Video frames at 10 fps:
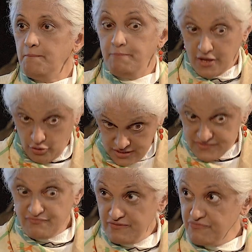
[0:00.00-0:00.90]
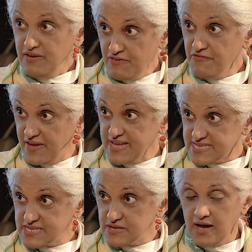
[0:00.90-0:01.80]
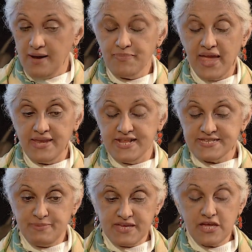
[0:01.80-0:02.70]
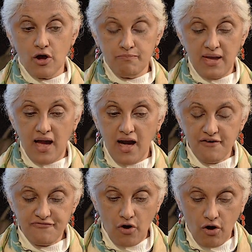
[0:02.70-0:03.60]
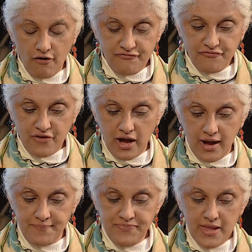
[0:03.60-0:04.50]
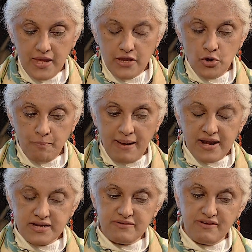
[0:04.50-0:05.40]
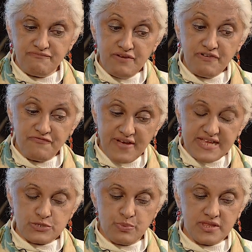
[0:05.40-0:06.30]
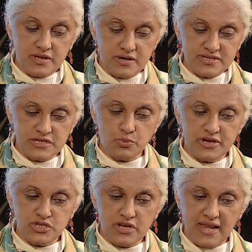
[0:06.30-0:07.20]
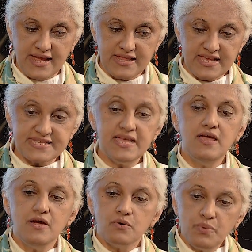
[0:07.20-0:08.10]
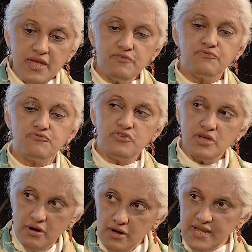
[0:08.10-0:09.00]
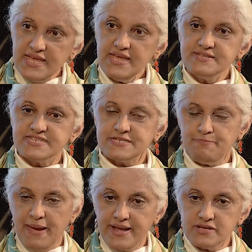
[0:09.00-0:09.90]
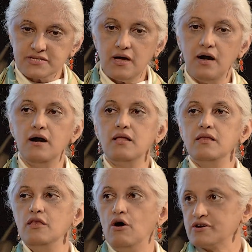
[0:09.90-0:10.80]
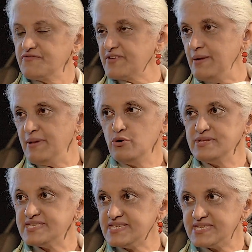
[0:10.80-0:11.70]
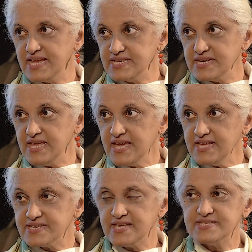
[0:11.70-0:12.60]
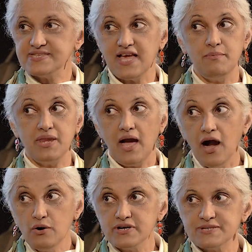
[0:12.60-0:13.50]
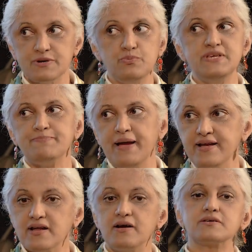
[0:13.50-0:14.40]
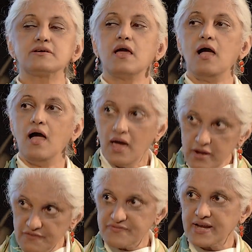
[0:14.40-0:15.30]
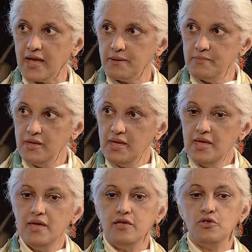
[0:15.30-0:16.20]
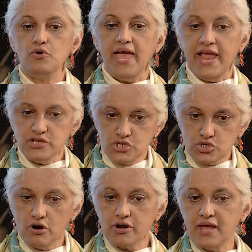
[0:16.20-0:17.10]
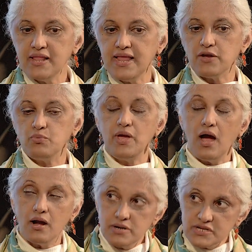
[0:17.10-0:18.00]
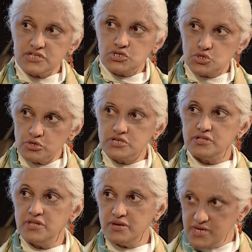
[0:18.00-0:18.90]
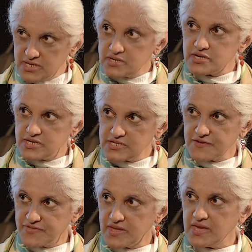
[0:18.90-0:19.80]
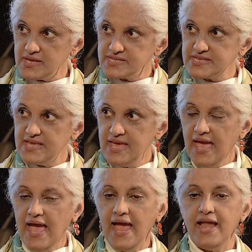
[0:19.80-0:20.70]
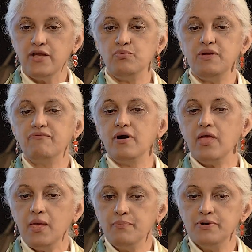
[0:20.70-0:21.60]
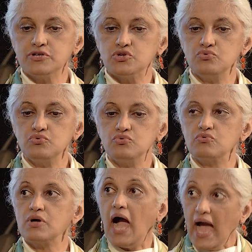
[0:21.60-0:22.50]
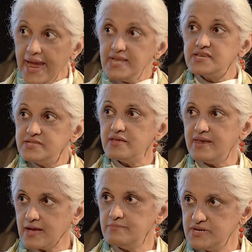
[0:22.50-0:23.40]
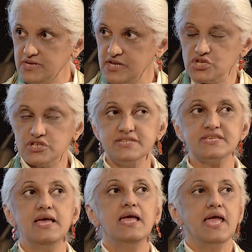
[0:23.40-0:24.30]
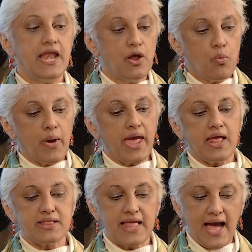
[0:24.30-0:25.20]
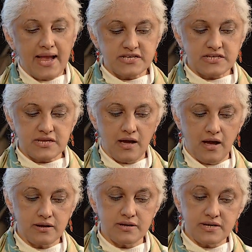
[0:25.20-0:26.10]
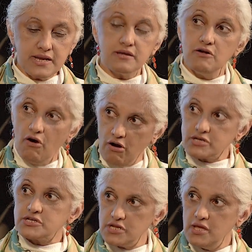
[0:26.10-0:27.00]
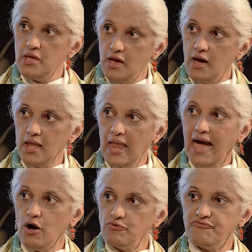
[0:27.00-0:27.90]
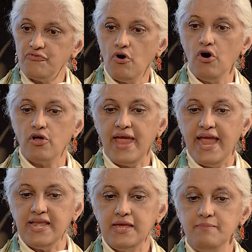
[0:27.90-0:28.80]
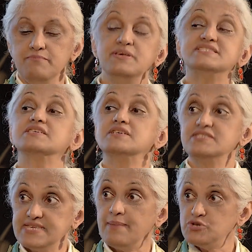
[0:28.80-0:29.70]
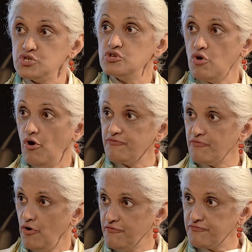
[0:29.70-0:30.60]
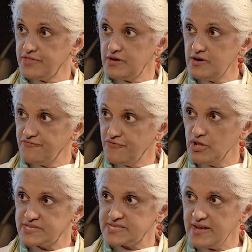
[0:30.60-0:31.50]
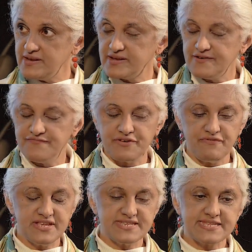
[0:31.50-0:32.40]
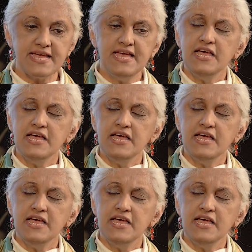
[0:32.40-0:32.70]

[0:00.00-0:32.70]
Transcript: Because when we were faced, and speaking on behalf of, Parity, when we were faced with a situation like this, we really spent a lot of time. I know it says 90 days, it doesn't say how many hours, but we spent a ton of time, ensuring that we understood the nitty-gritties of the case. And we were able to guide the recommendations in a way that did not allow for any misconception of the false and frivolous thing.